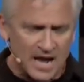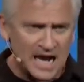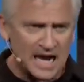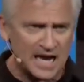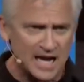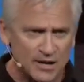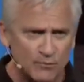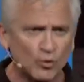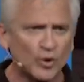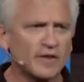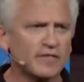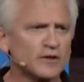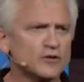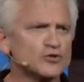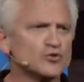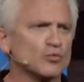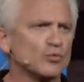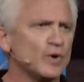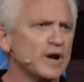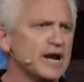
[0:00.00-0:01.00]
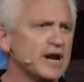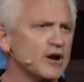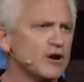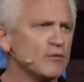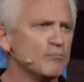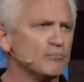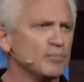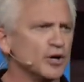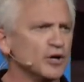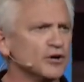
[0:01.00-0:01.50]
I am one of those rare
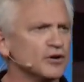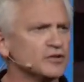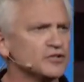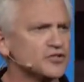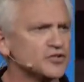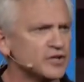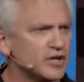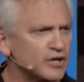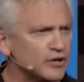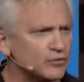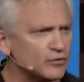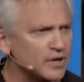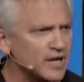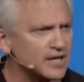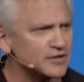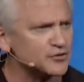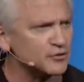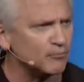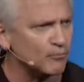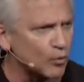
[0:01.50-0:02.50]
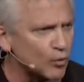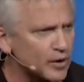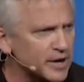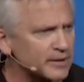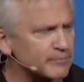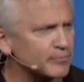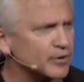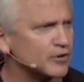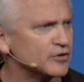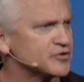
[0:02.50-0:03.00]
birds known as a
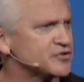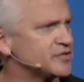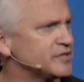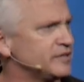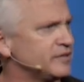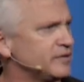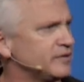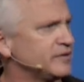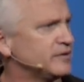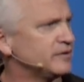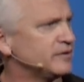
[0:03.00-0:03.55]
morning person.